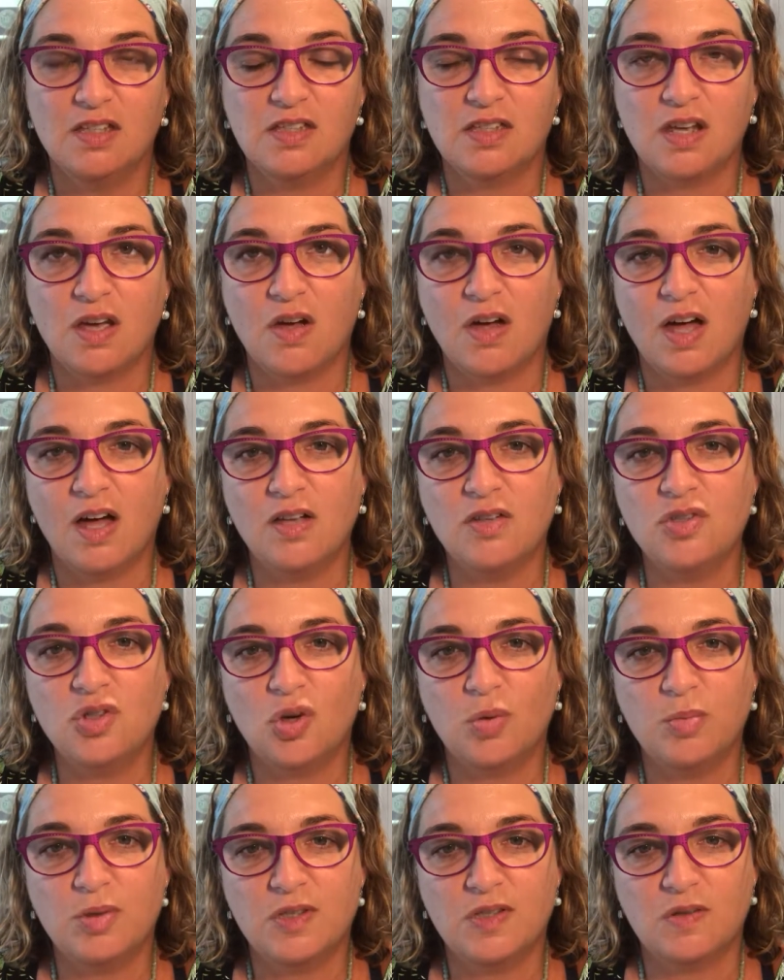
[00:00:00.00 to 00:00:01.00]
So our
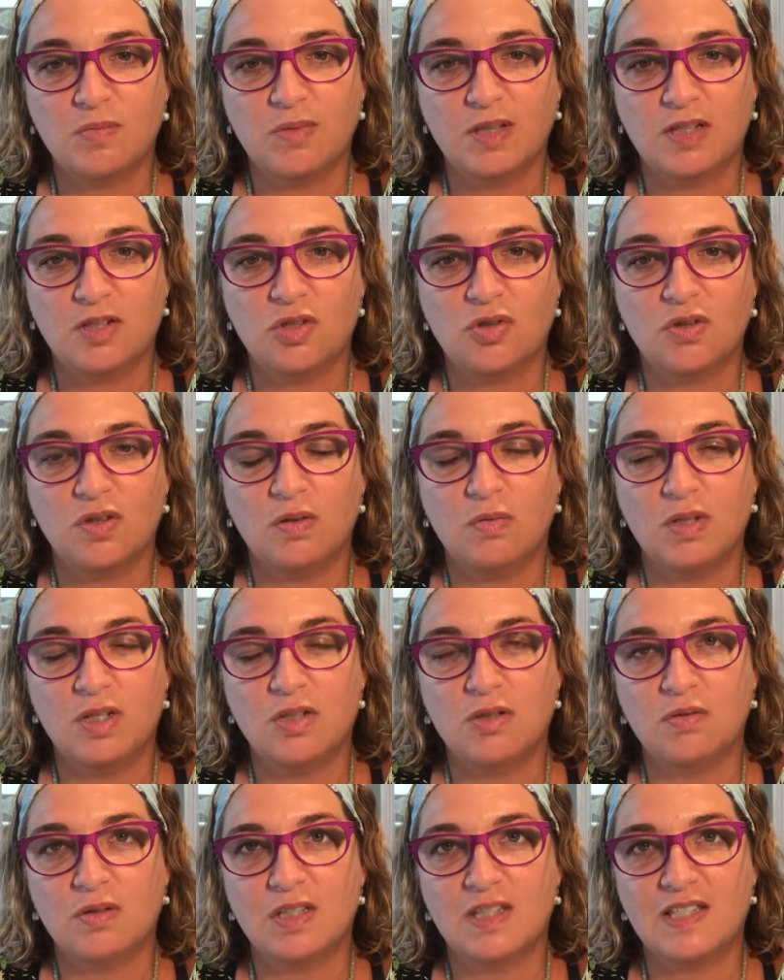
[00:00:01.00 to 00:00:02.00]
job is to make sure that we
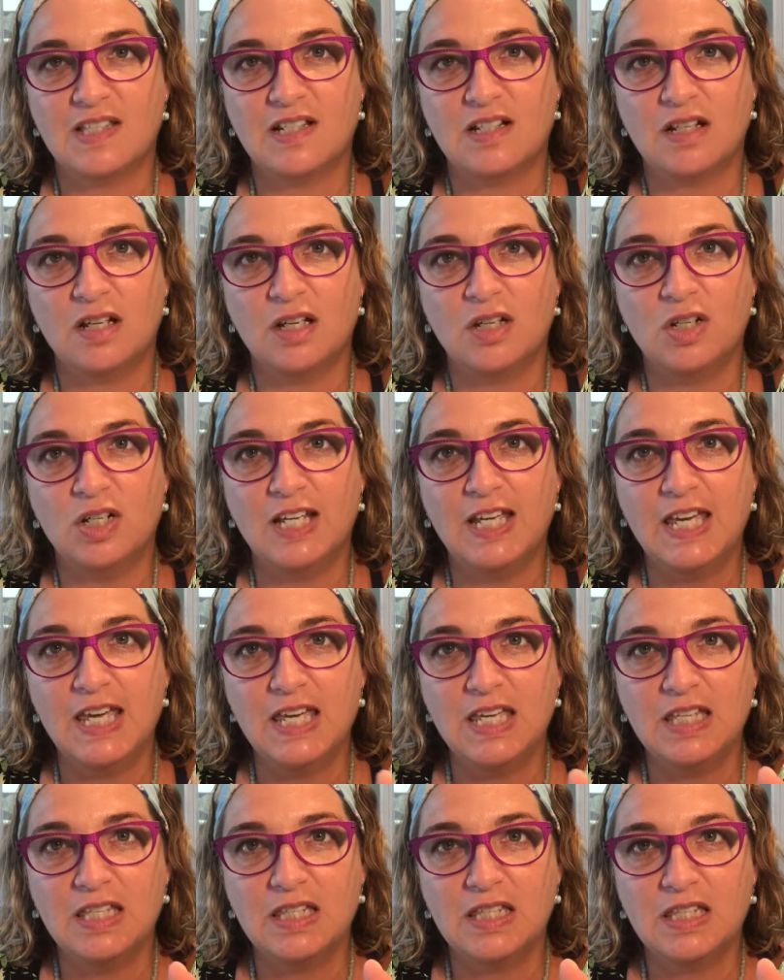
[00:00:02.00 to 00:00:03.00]
do it
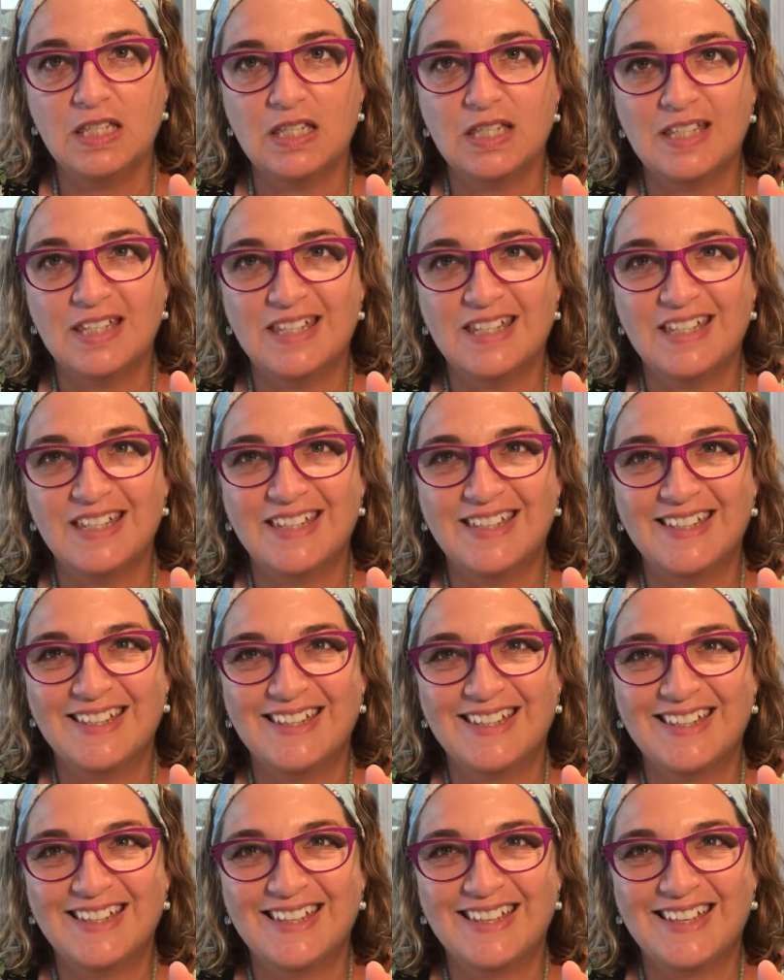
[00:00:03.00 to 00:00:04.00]
slowly
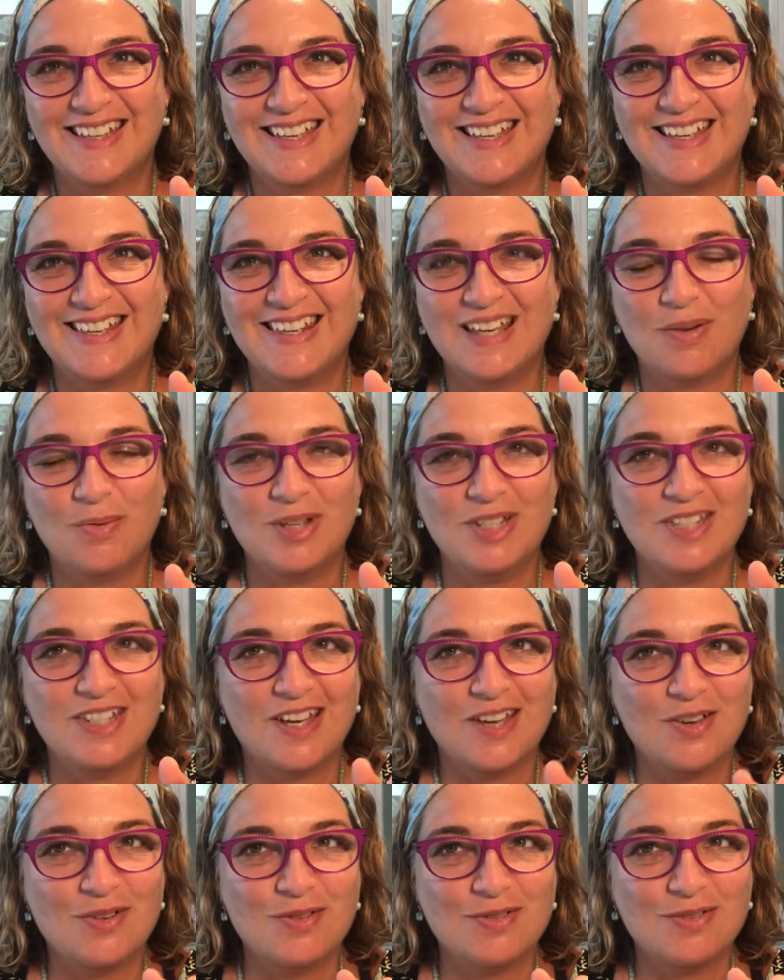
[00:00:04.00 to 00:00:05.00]
and that we
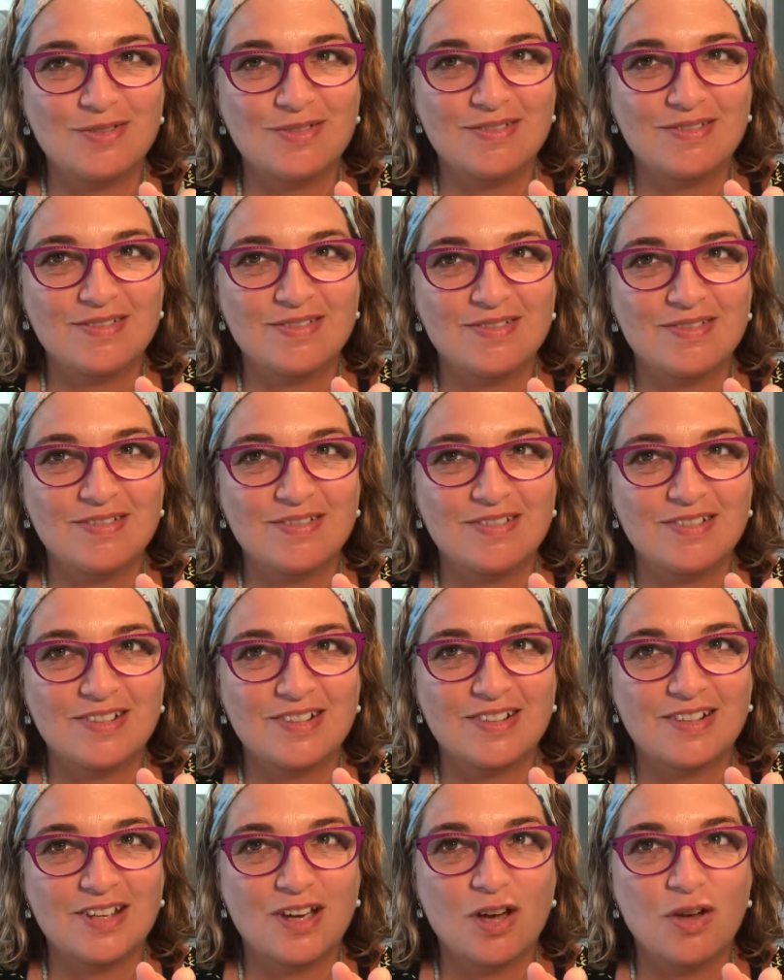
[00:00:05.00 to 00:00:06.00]
don't
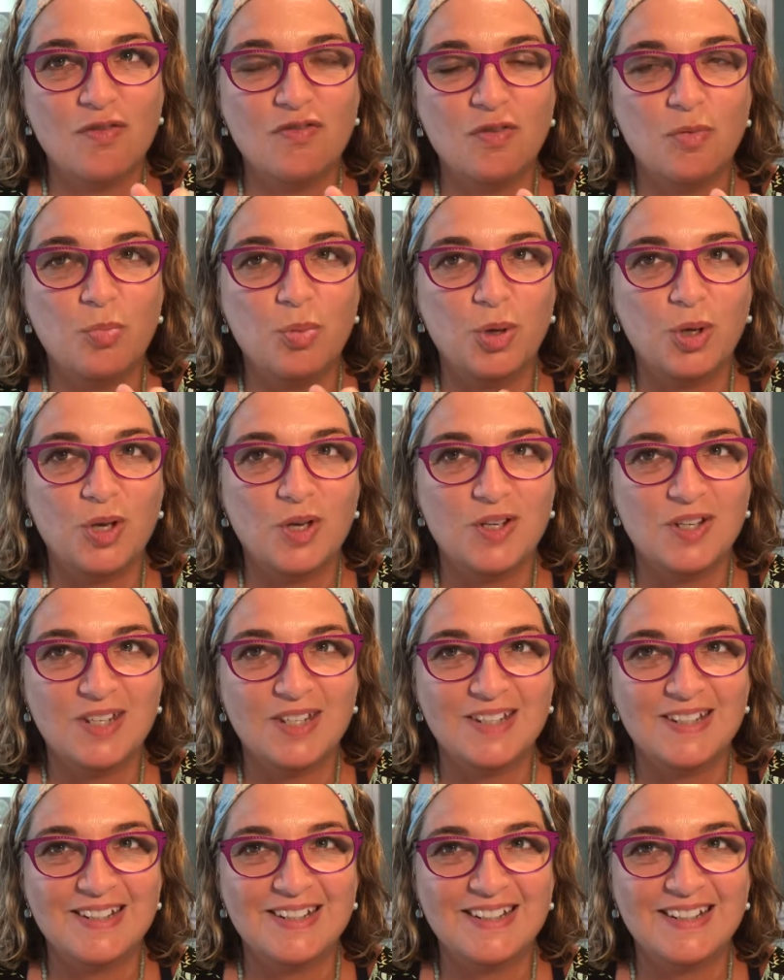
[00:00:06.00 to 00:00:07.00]

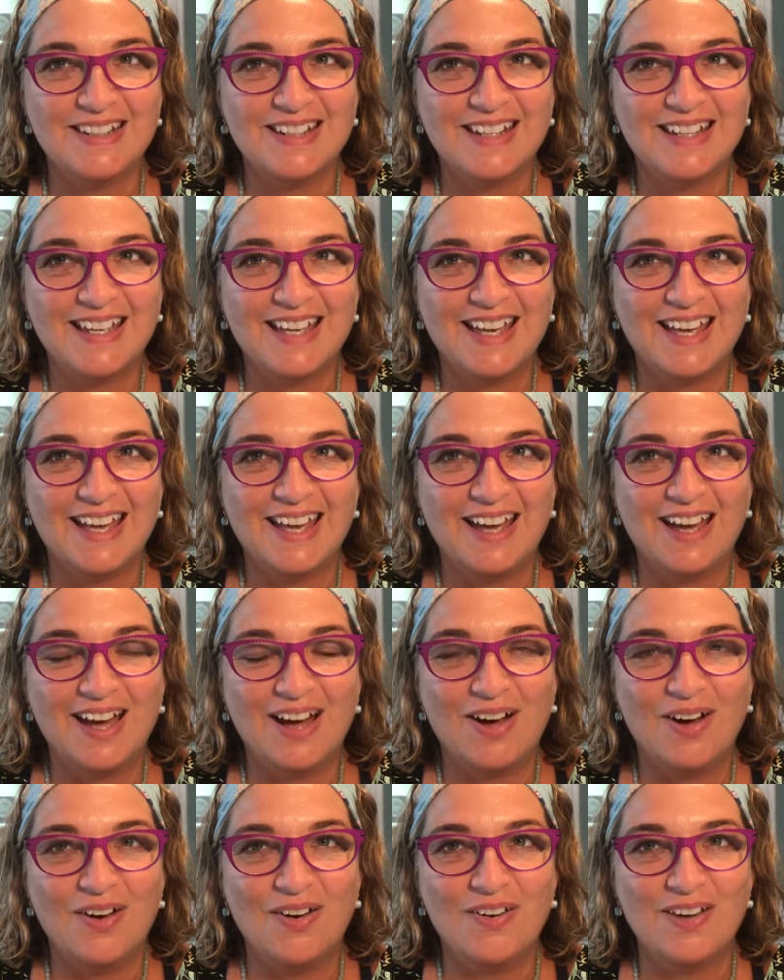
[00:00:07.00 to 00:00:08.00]
overburden
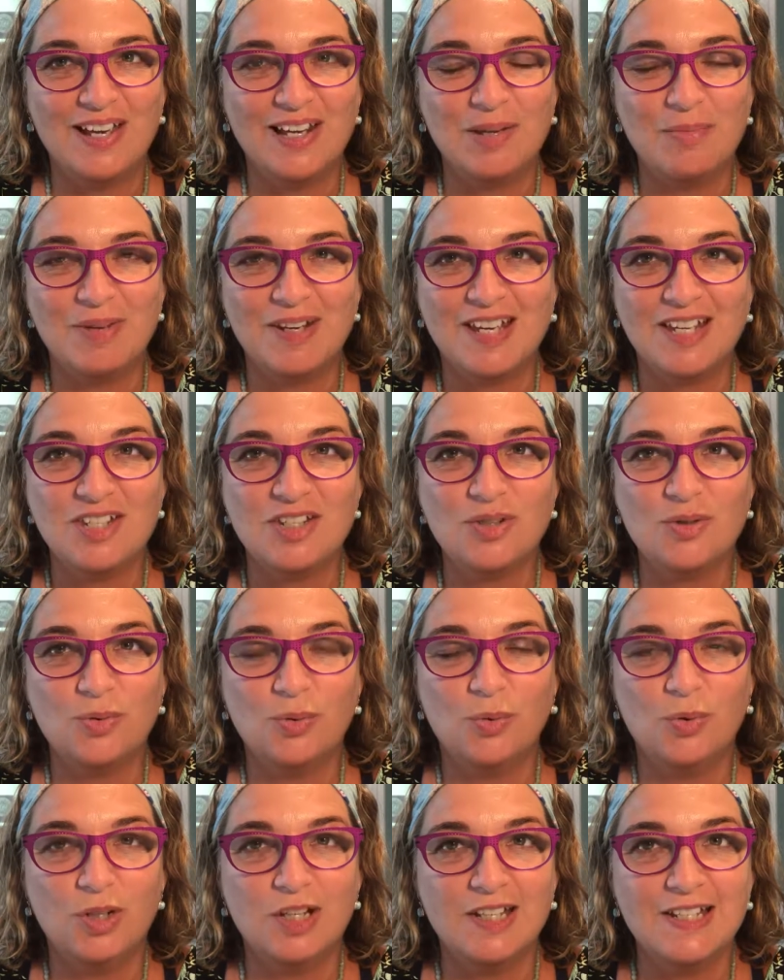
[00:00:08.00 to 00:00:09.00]
our elimination
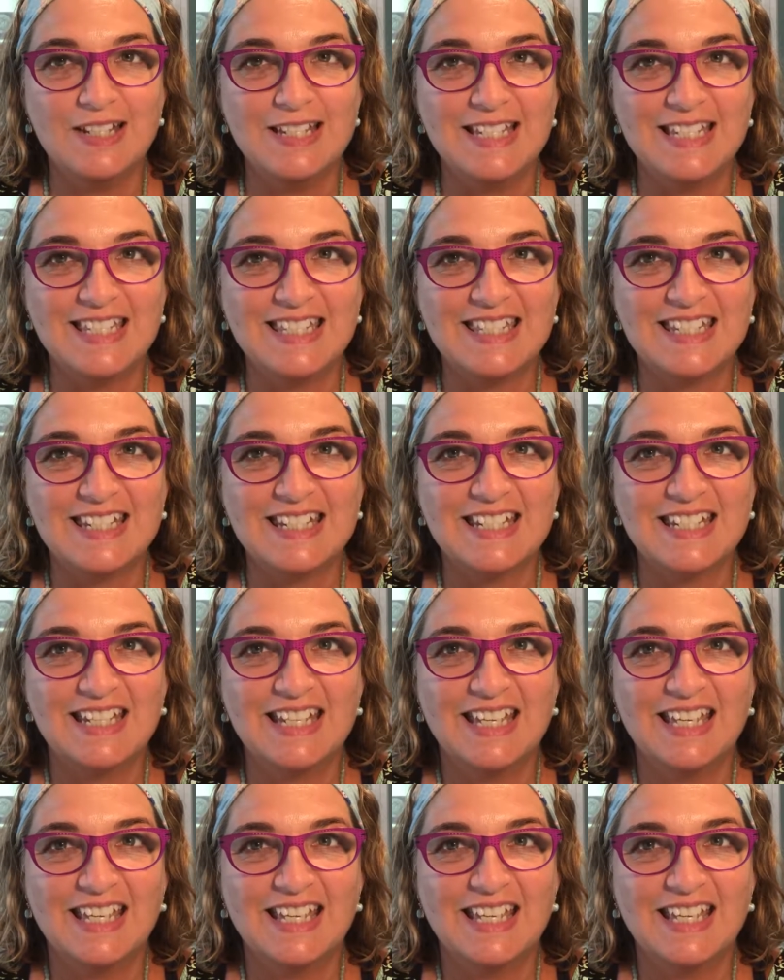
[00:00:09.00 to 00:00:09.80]
organs.